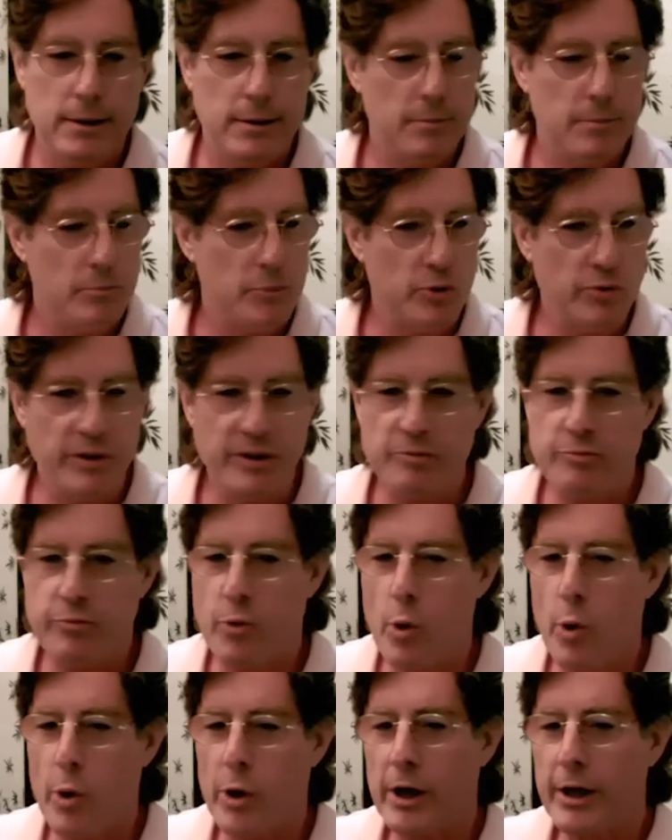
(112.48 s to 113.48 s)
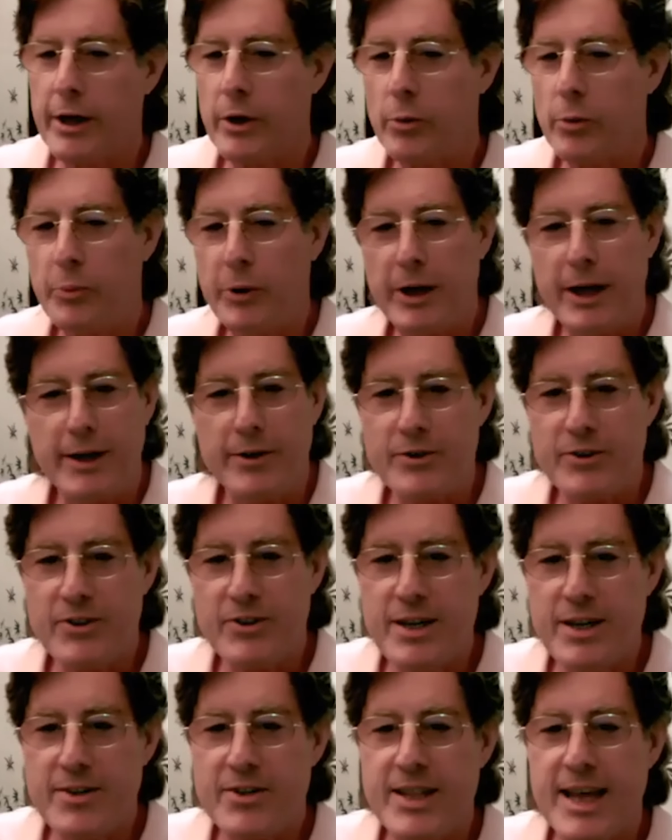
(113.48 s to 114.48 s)
Moving forward a little bit, and
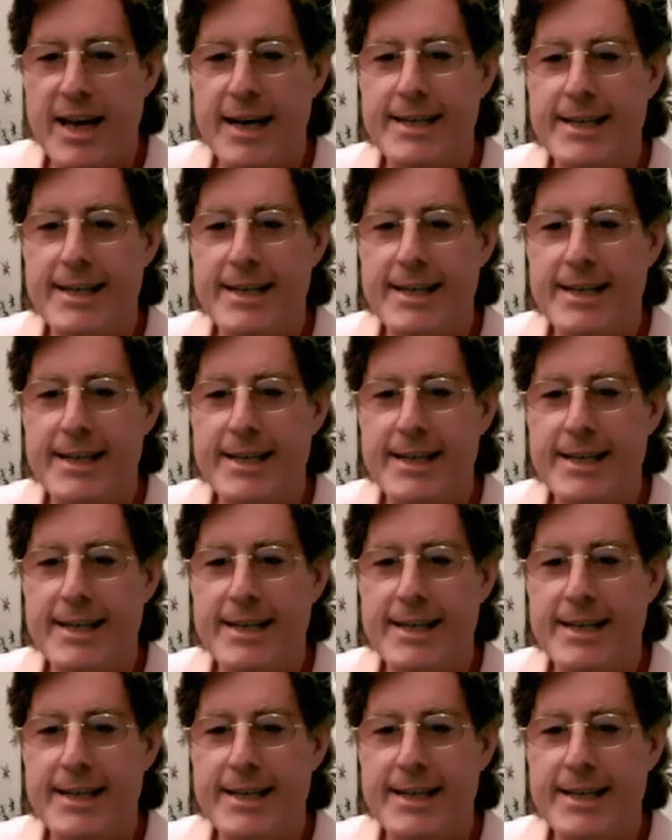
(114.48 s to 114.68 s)
since they